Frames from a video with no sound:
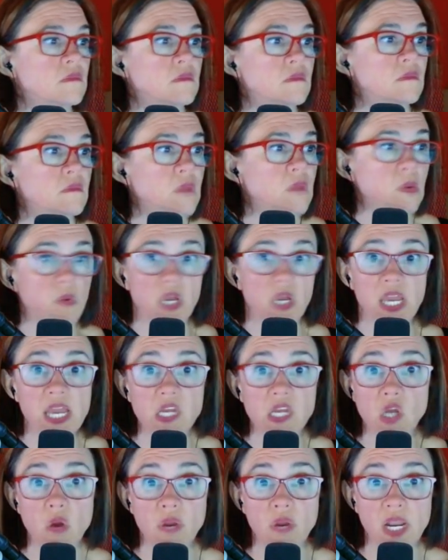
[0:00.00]
Well, he ain't
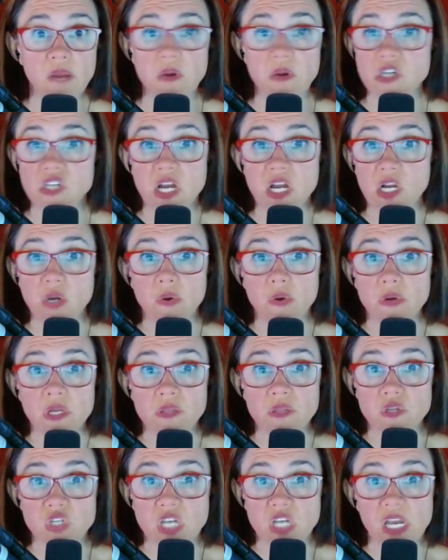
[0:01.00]
going anywhere. He's not going in
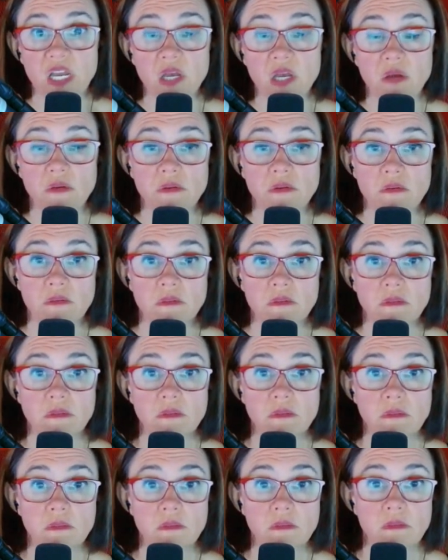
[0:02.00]
the jail.
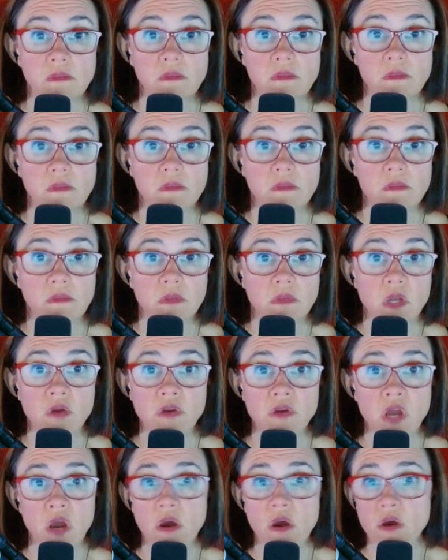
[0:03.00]
No,
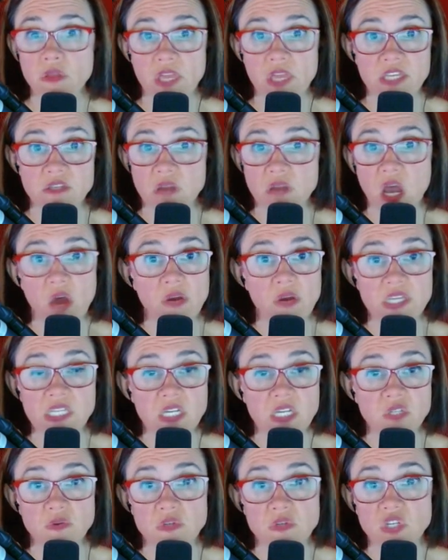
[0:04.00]
he's
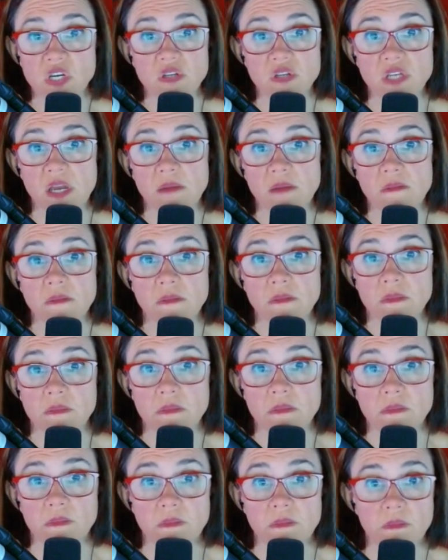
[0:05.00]
not doing jail time.
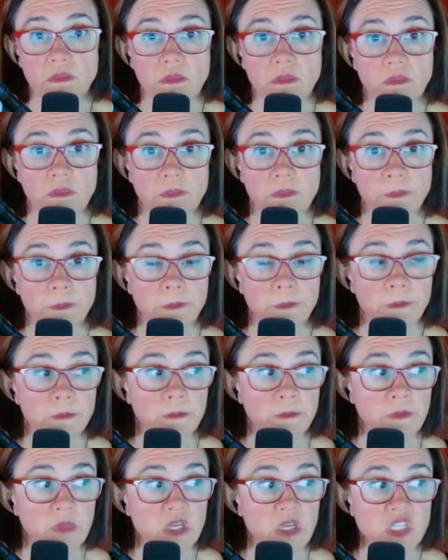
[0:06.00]

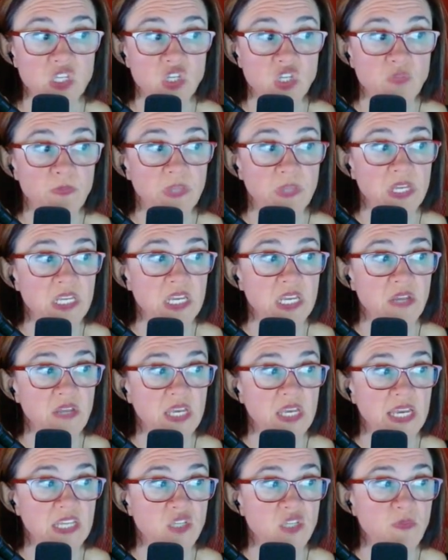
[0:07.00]
At this plea deal, he
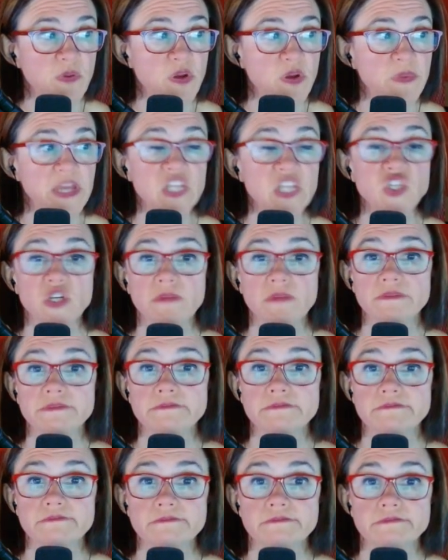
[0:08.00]
gets probation.
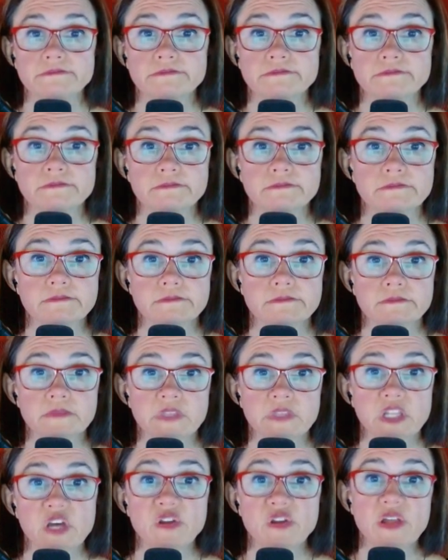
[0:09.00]

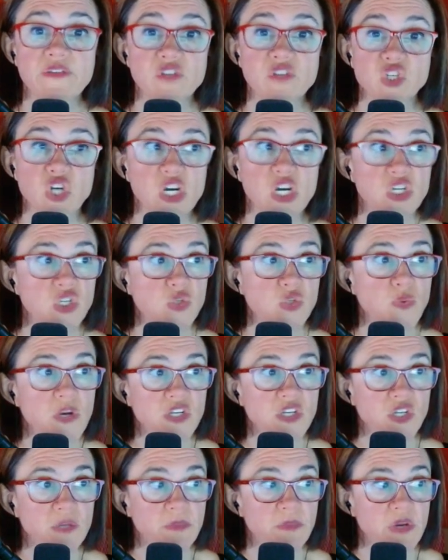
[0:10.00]
Low-level charges,
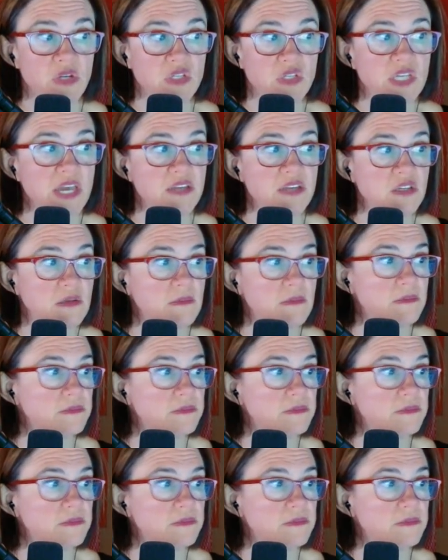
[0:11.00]
Washington Post says.